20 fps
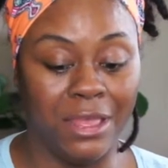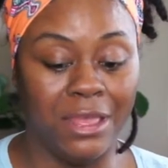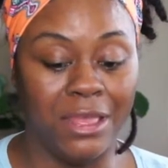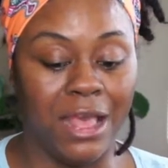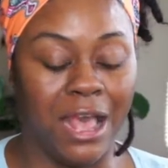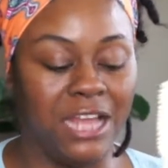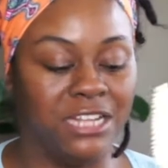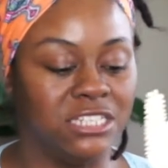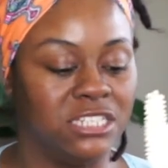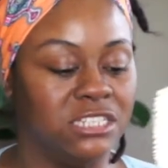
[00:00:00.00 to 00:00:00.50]

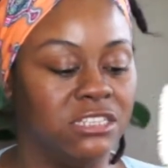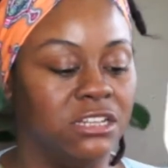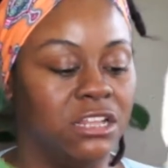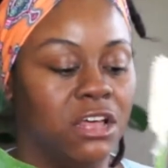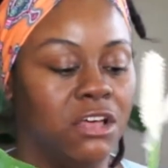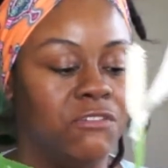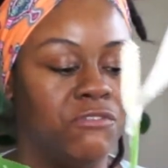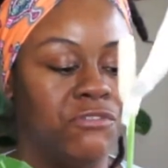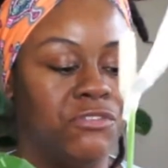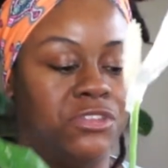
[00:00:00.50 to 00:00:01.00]
I just
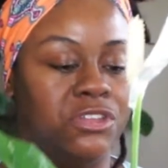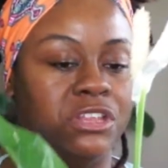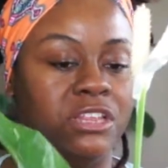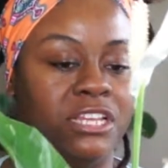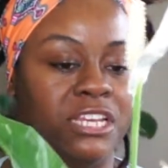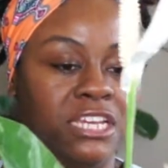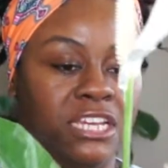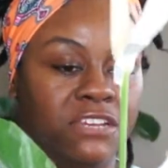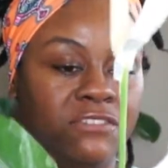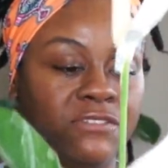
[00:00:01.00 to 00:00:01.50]
love the
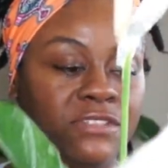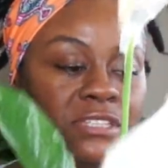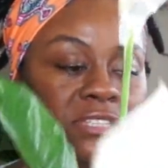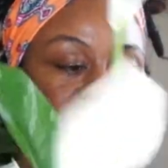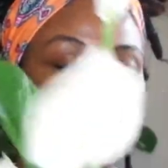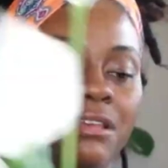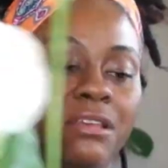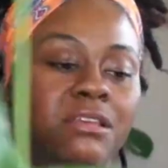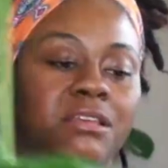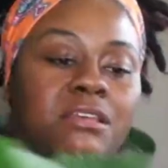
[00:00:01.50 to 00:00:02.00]
leaves,
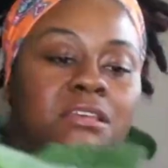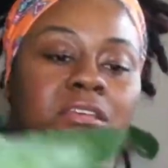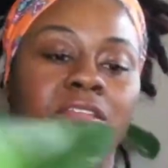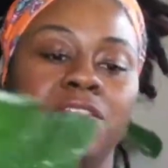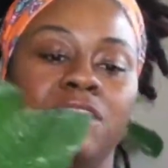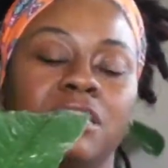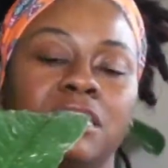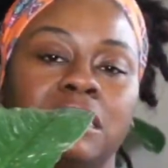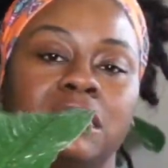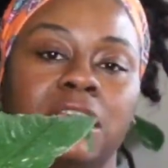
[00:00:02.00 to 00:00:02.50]

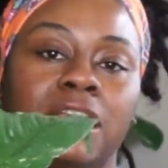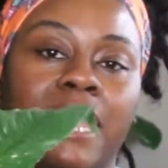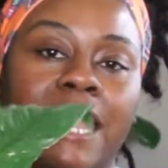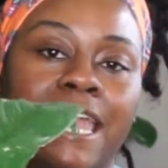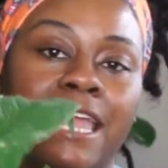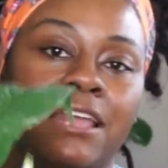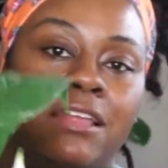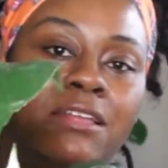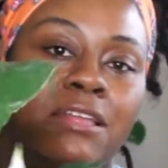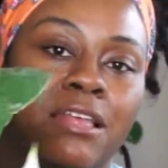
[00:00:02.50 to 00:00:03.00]
the
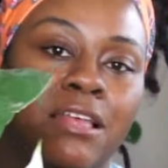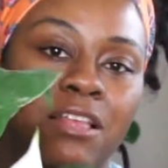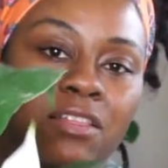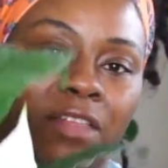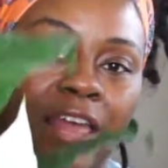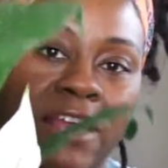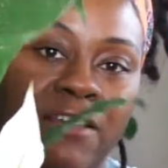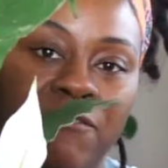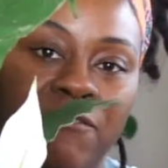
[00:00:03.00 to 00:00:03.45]
slight like